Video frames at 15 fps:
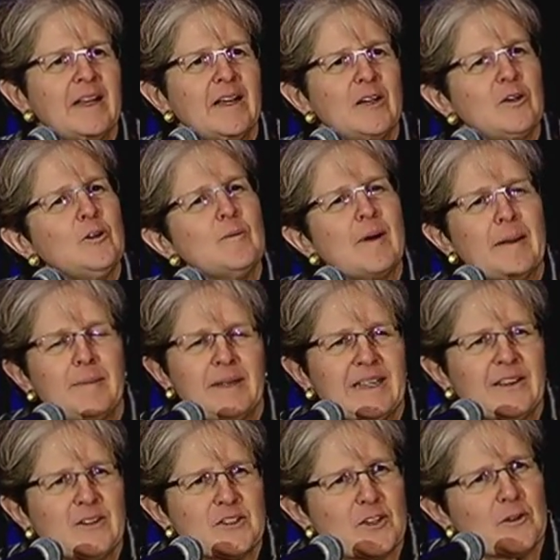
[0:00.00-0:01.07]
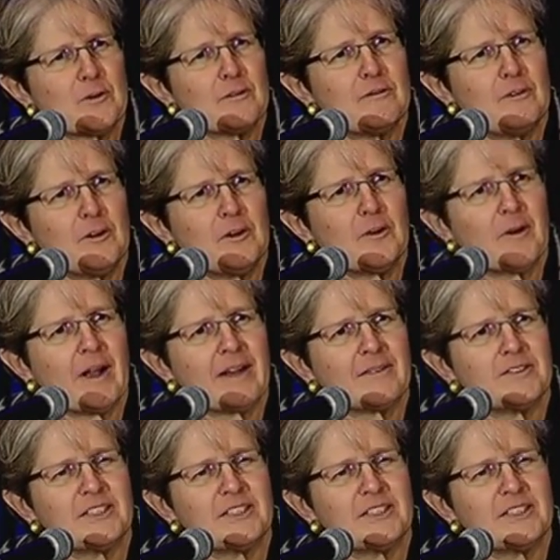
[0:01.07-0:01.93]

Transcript: who might be in those other photographs,